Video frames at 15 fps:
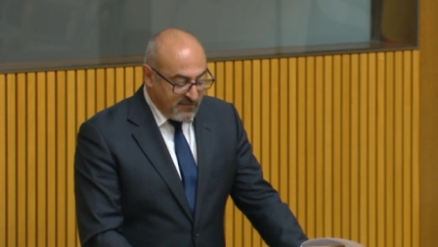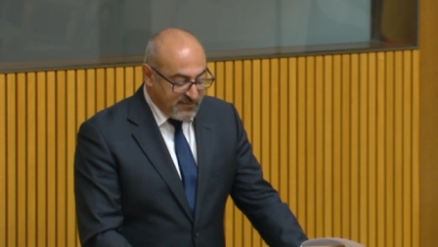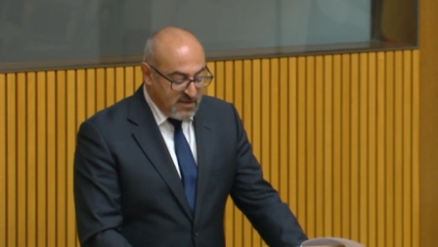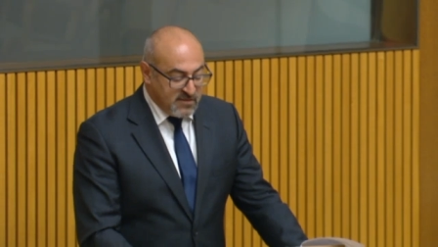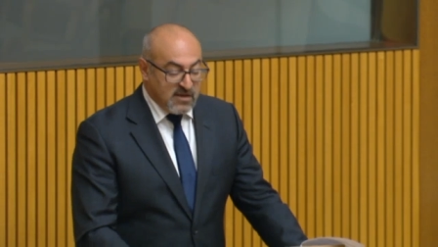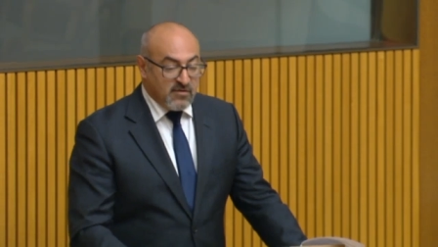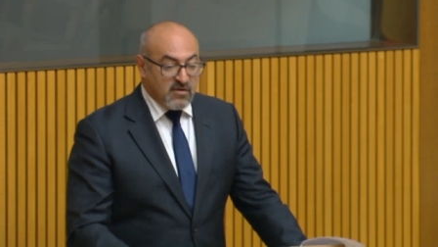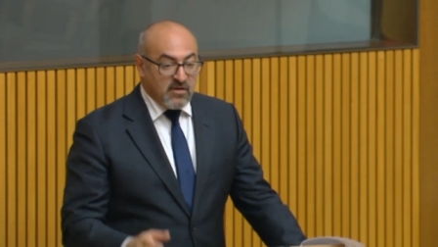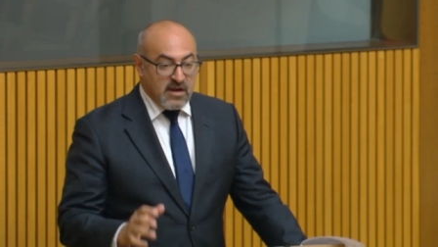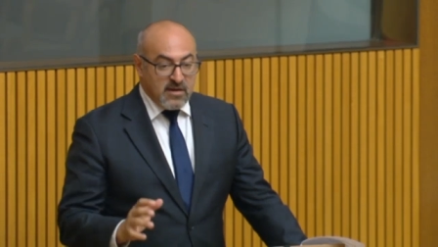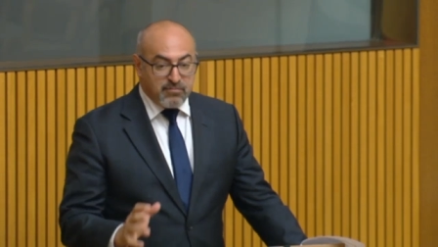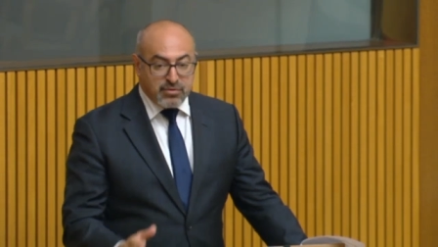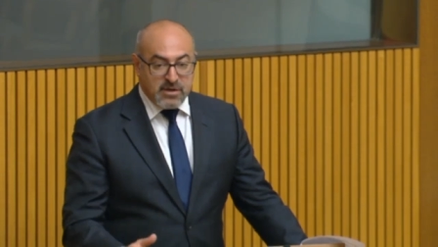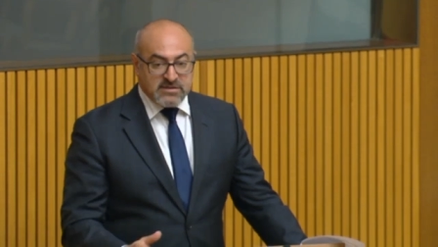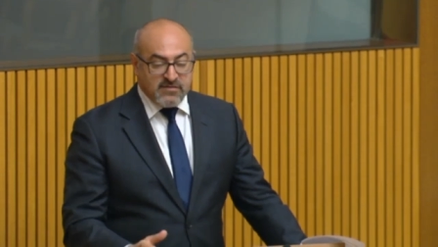They're an
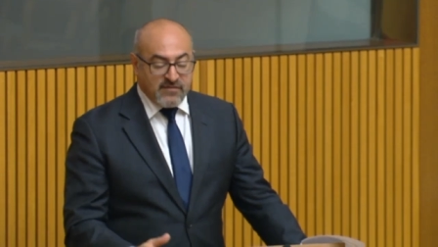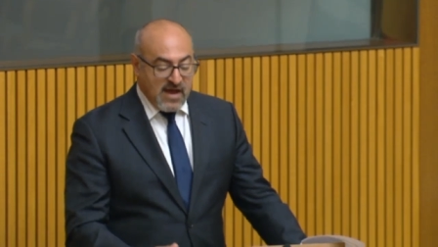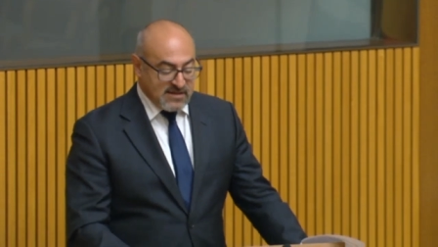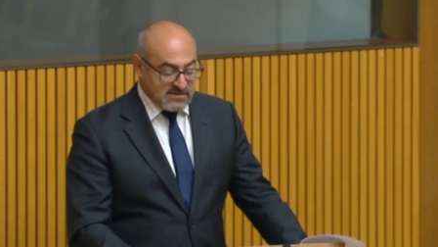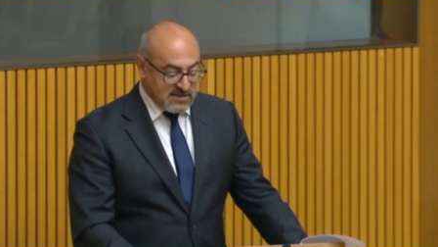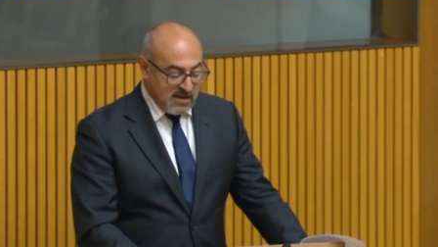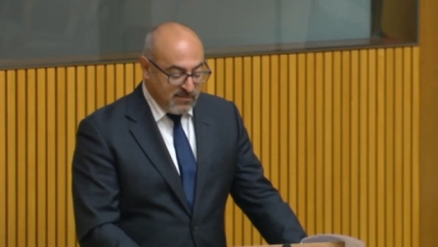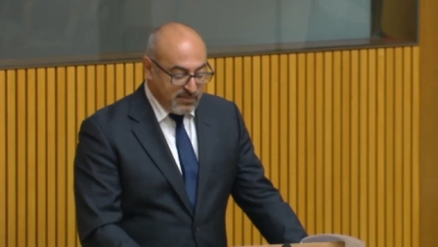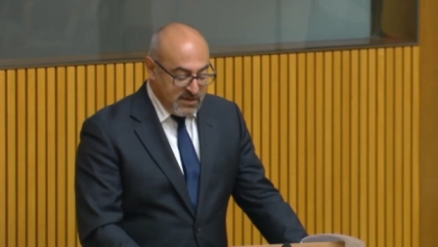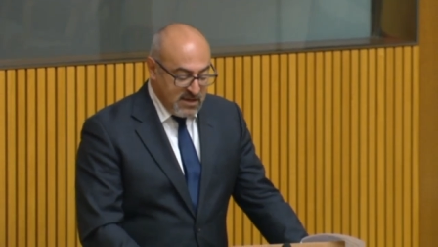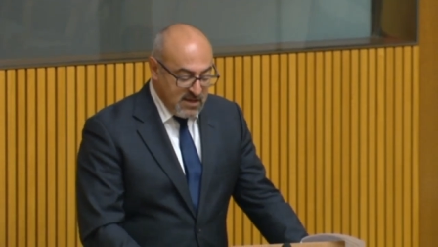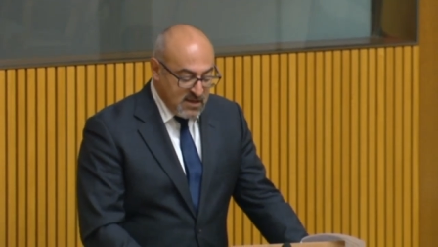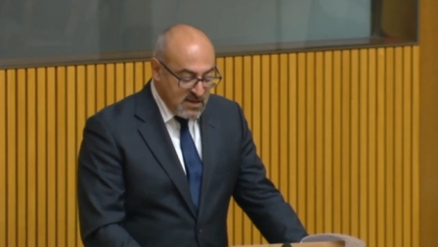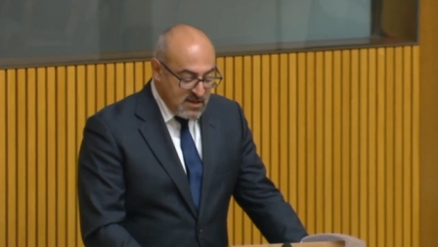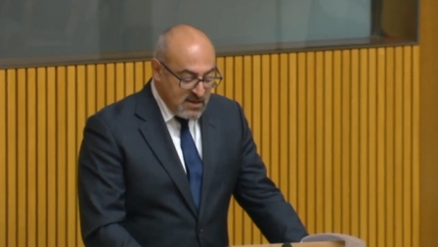impressive arts company
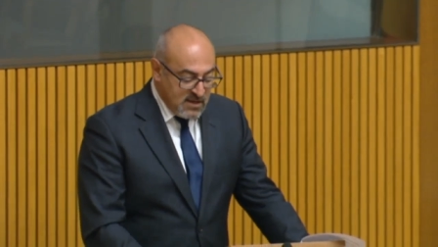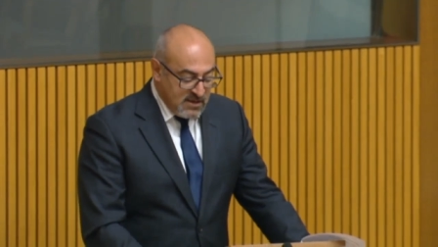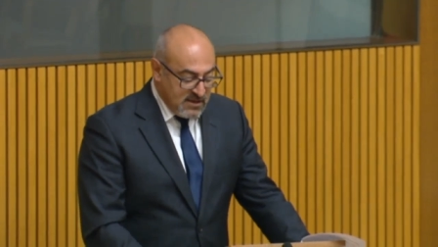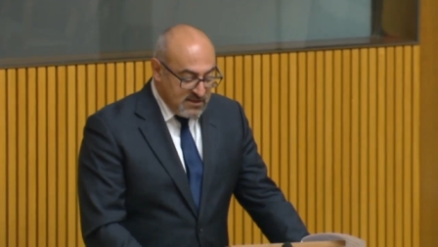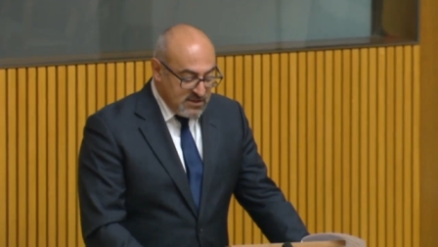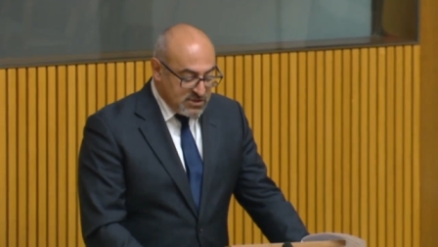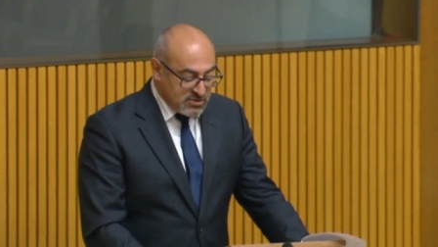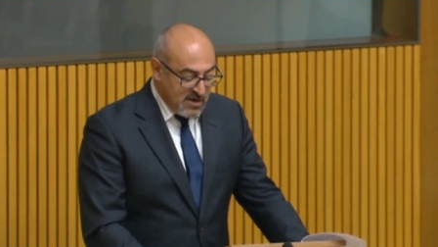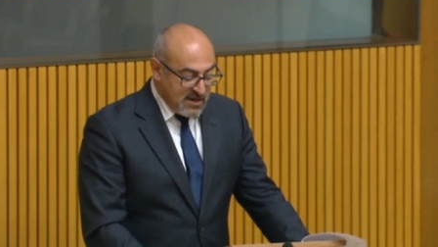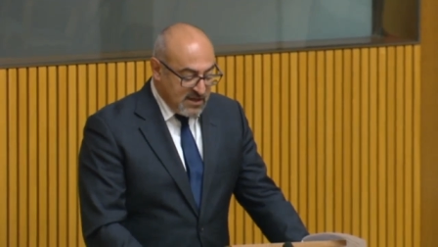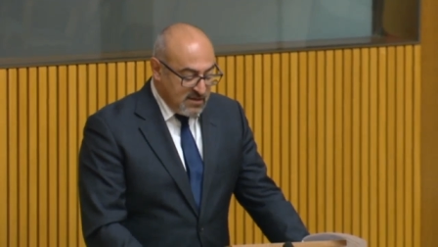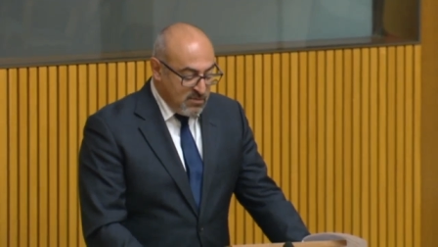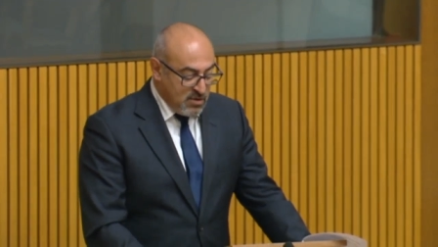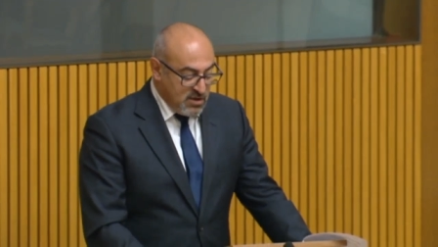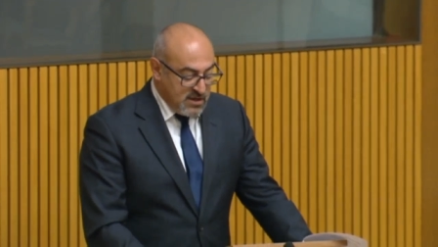in the Australian
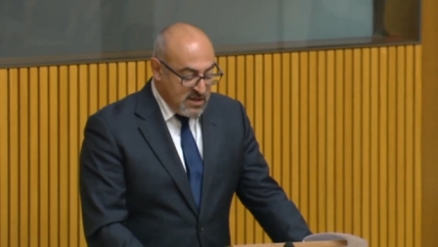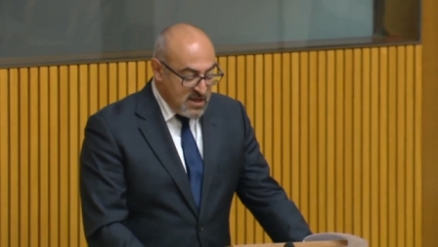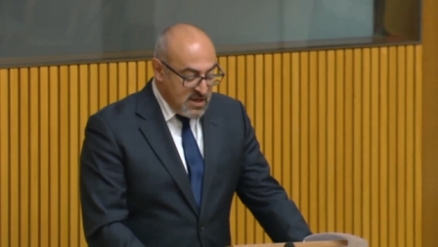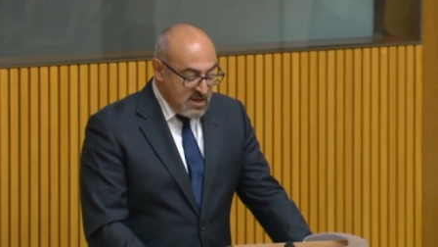community.